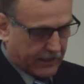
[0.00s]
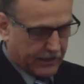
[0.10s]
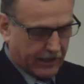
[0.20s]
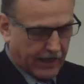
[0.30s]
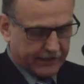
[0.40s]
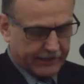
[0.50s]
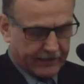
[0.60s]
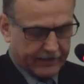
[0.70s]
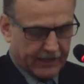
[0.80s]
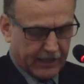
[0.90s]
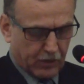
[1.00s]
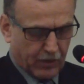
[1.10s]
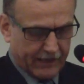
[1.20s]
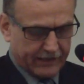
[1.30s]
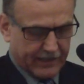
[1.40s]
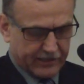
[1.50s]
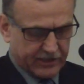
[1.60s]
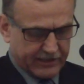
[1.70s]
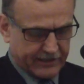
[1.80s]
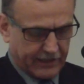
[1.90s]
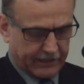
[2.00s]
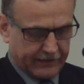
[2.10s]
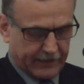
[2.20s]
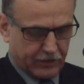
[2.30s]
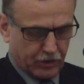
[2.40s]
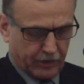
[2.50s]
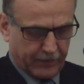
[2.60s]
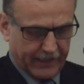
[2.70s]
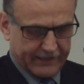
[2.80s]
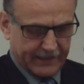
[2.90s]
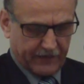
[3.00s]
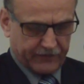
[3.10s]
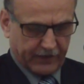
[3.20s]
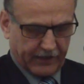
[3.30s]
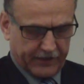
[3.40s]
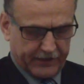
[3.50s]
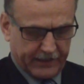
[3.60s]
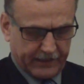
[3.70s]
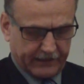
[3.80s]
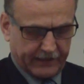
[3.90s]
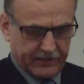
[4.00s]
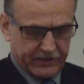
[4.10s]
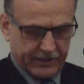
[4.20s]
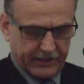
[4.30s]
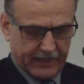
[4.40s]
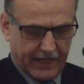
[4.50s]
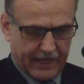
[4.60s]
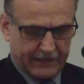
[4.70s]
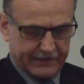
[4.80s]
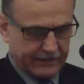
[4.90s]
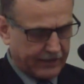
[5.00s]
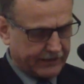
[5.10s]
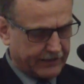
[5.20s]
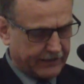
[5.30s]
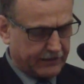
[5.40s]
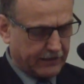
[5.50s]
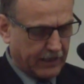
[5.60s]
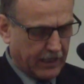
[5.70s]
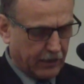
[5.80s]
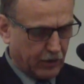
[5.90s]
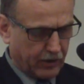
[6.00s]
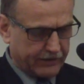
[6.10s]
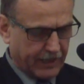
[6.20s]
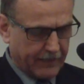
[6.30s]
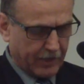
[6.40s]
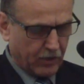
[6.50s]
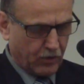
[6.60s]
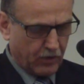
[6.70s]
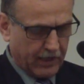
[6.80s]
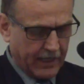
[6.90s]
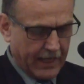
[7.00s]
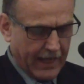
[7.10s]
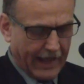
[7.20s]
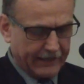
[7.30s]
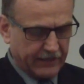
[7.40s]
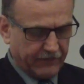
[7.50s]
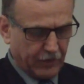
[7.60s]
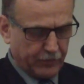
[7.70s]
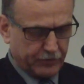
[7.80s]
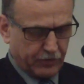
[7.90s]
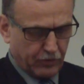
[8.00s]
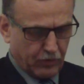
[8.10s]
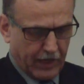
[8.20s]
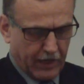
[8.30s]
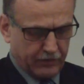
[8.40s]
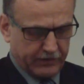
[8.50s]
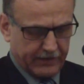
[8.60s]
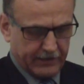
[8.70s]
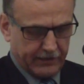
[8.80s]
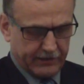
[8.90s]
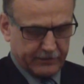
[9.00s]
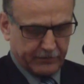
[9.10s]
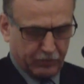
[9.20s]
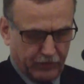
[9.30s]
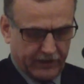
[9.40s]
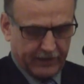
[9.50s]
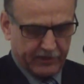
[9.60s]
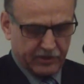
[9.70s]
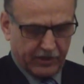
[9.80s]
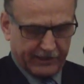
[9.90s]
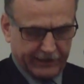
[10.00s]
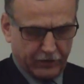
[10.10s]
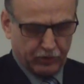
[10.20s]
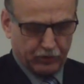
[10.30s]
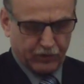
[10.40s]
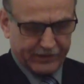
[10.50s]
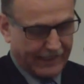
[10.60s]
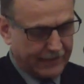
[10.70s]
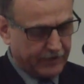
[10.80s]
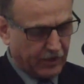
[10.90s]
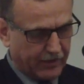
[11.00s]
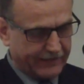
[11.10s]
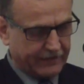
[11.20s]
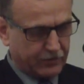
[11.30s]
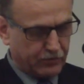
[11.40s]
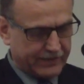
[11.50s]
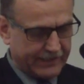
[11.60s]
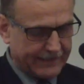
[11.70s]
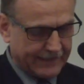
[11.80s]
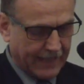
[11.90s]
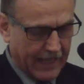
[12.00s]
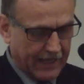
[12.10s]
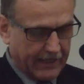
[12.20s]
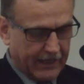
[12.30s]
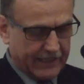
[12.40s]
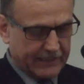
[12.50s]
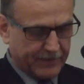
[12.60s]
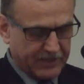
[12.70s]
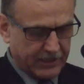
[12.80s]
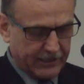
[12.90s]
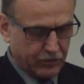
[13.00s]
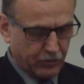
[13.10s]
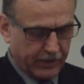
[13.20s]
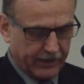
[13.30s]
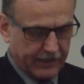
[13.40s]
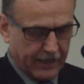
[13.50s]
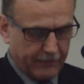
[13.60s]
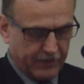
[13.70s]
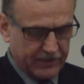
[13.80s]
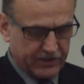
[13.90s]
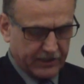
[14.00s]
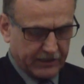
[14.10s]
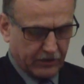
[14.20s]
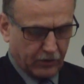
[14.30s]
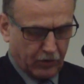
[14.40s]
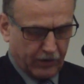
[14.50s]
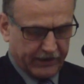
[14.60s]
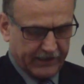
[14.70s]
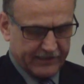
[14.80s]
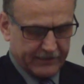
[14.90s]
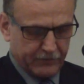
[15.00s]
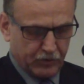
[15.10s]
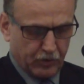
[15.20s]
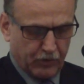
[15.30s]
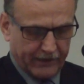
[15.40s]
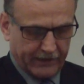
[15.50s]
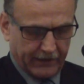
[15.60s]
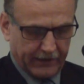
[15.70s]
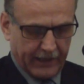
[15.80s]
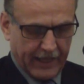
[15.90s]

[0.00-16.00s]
Regarding the Rwanda genocide, it took place after ethnic tension had started a long time ago and developed throughout the years between the majority Hutus and minority Tutsis, especially during the Belgian colonialism to Rwanda.